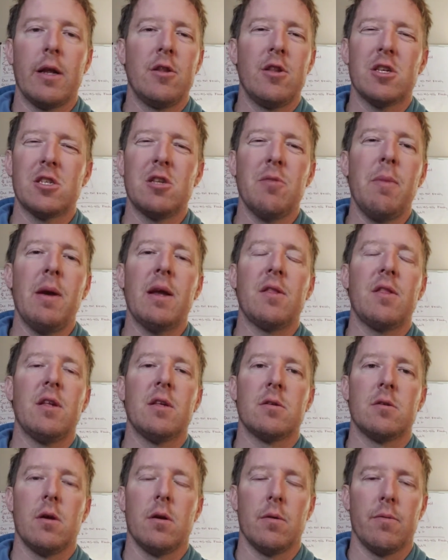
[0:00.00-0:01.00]
And just to make
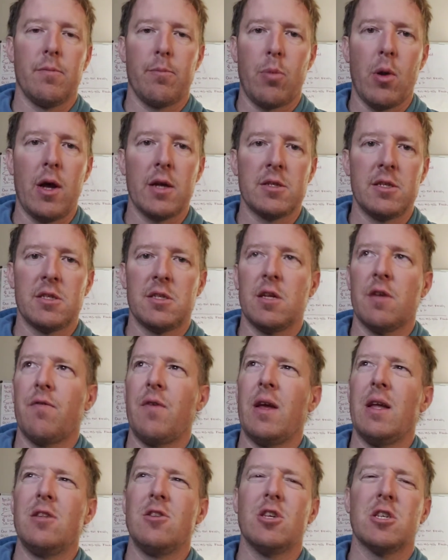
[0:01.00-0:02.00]
this a processing
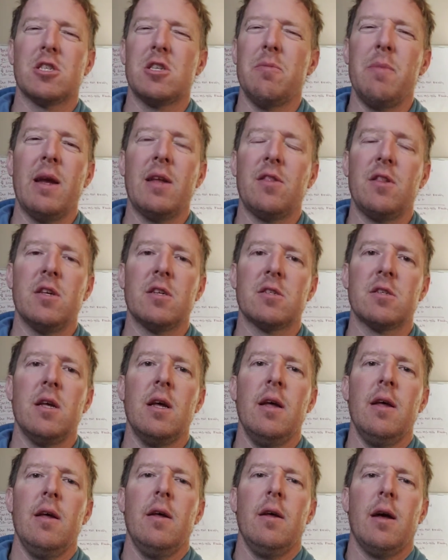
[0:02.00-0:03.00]
fee, and just to make this
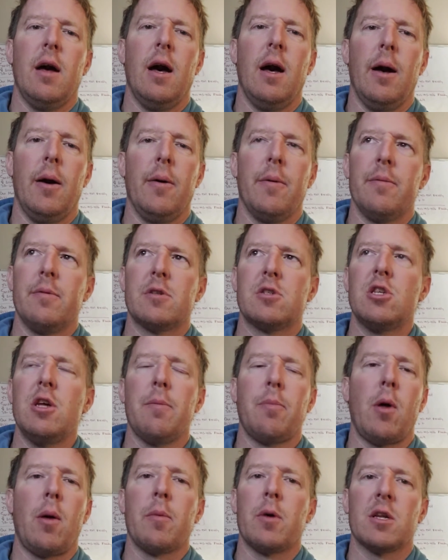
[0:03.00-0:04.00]

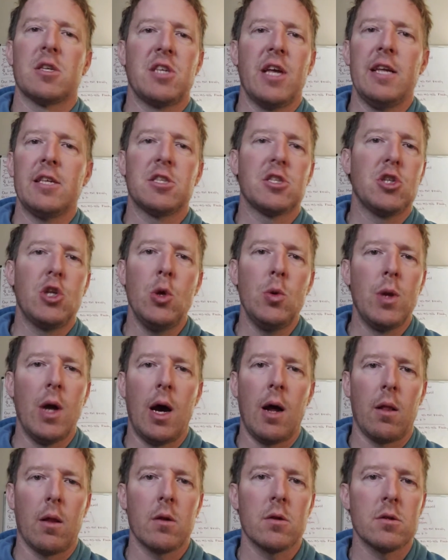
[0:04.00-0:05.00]
simple, I'm going to say it's
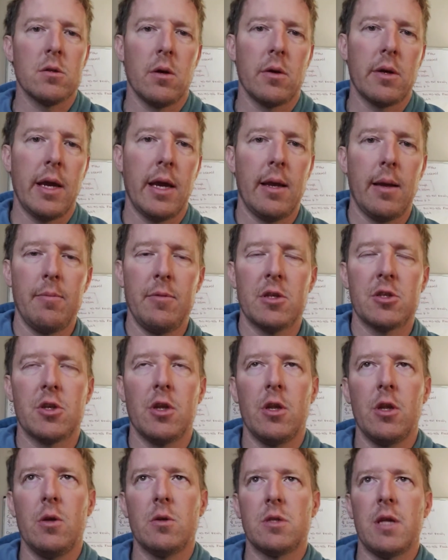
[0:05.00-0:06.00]
$2. Okay, I'm just
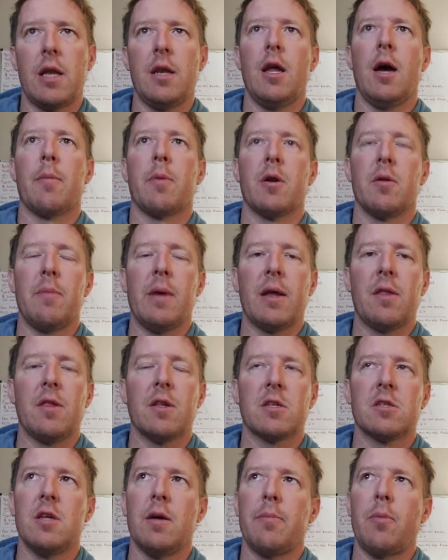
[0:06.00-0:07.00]
going to use that number to make
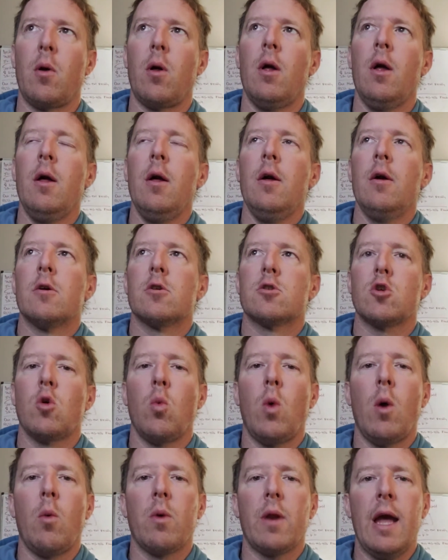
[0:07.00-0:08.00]
this simple. So
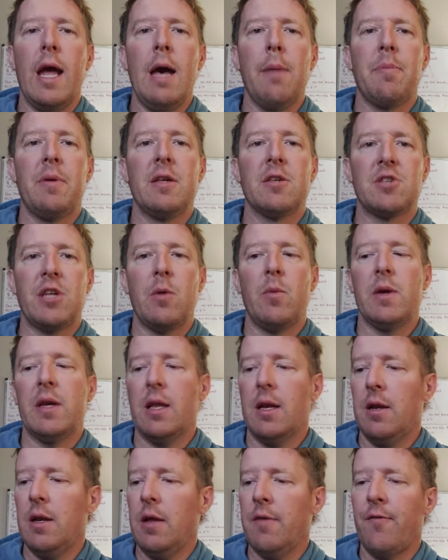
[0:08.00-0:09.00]
what would happen is they would
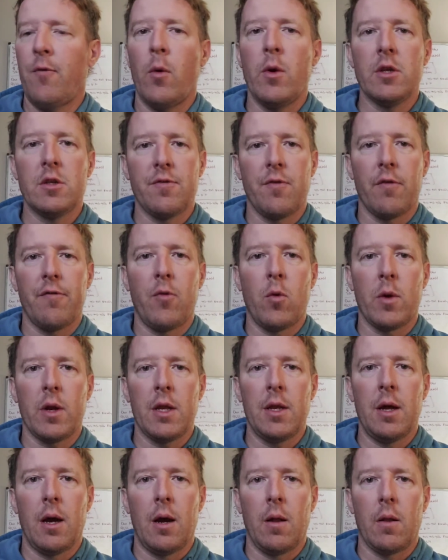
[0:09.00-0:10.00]
get an invoice for
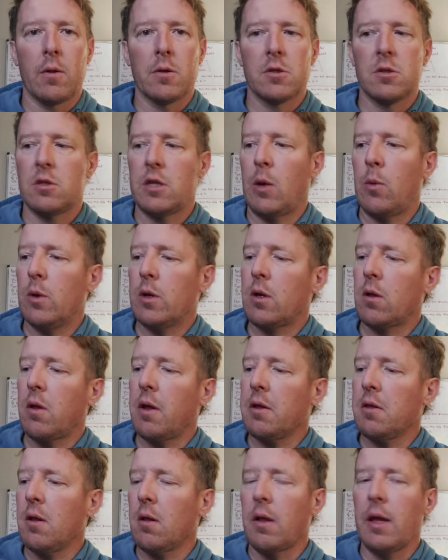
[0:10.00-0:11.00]
$40. They would
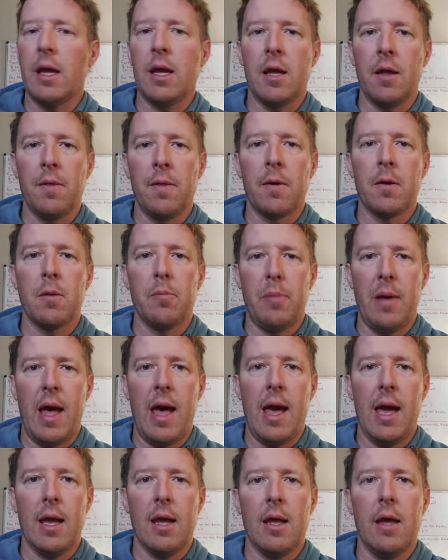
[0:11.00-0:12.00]
click the link in there to
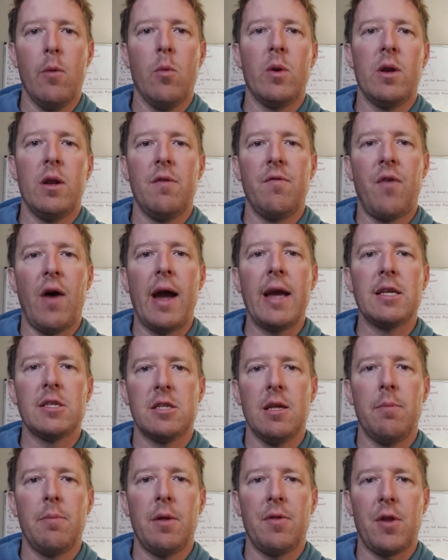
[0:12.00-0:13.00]
pay. It would advise
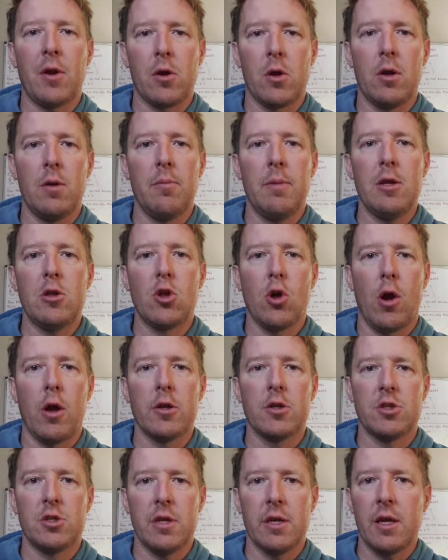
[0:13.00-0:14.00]
them that they're going to be
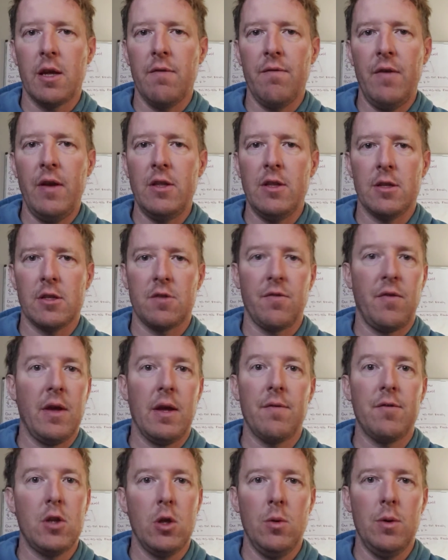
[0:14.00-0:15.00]
charged a convenience fee
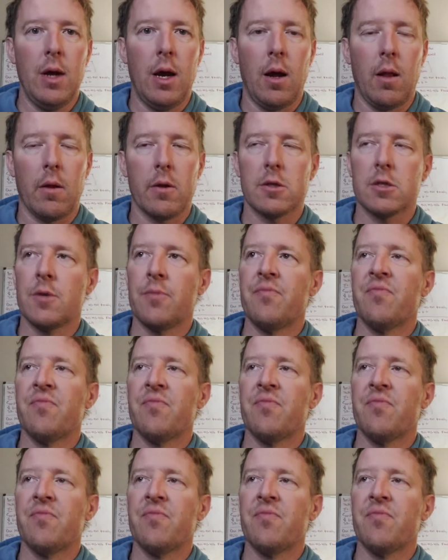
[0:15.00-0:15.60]
of $2.